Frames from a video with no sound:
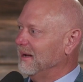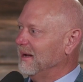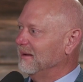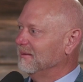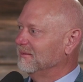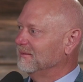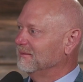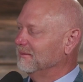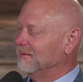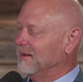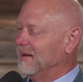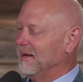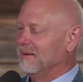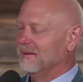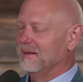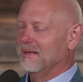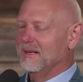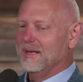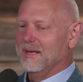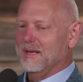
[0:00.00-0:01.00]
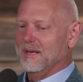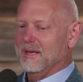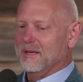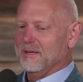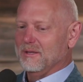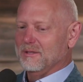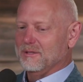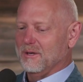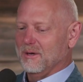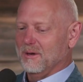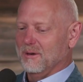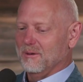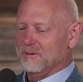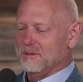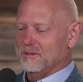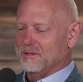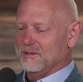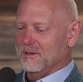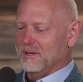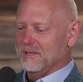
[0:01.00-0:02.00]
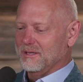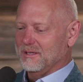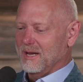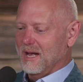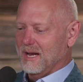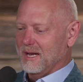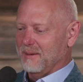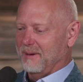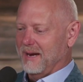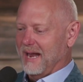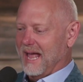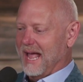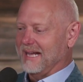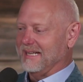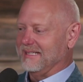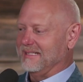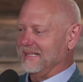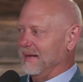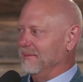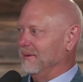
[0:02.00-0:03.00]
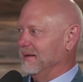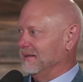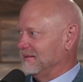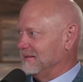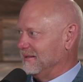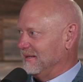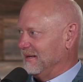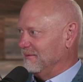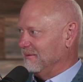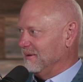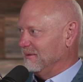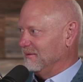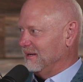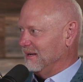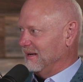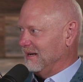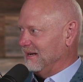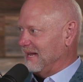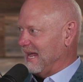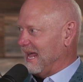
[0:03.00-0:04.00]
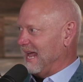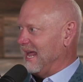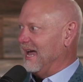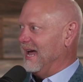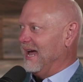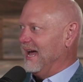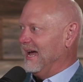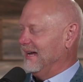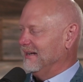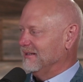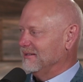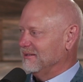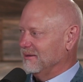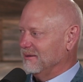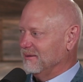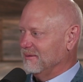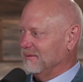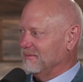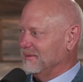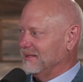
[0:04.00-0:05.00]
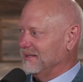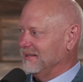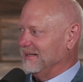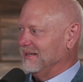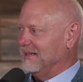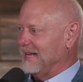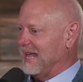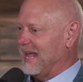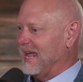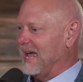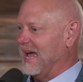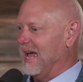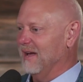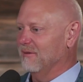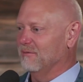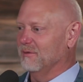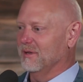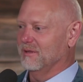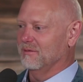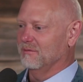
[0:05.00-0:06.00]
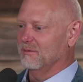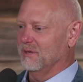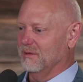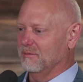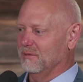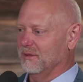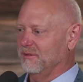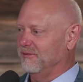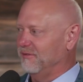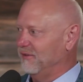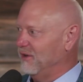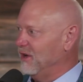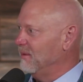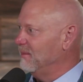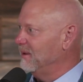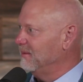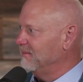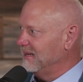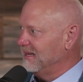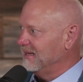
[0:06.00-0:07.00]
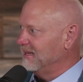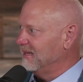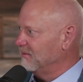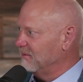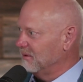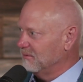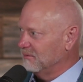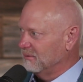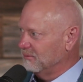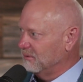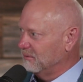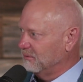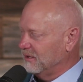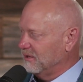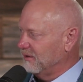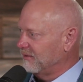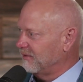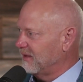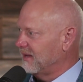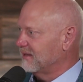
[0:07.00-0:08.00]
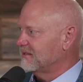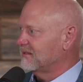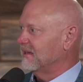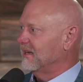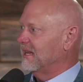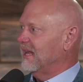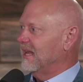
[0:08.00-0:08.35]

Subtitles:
Wow. Wow. So let's talk about academics and AI. So I mean, and AI with film and media. What are your thoughts on